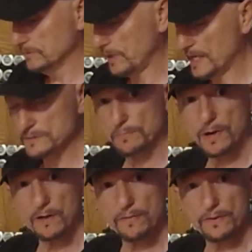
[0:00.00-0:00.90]
wax
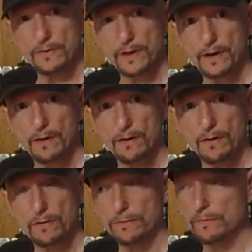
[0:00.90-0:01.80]
moth in there.
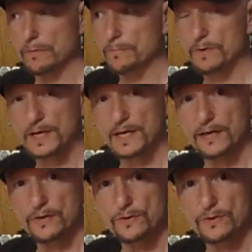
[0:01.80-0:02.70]
Oh, what can
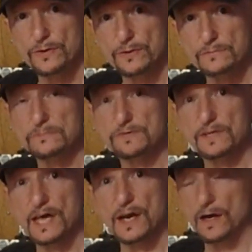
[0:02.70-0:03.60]
I do to fend that